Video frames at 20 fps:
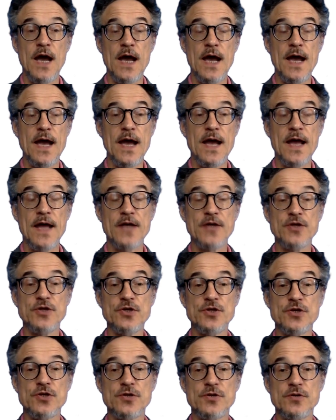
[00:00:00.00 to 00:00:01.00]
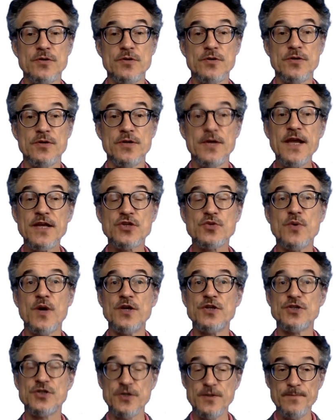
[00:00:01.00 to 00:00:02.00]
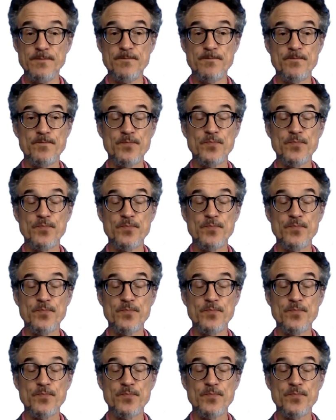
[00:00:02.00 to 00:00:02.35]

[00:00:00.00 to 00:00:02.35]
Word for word: And next question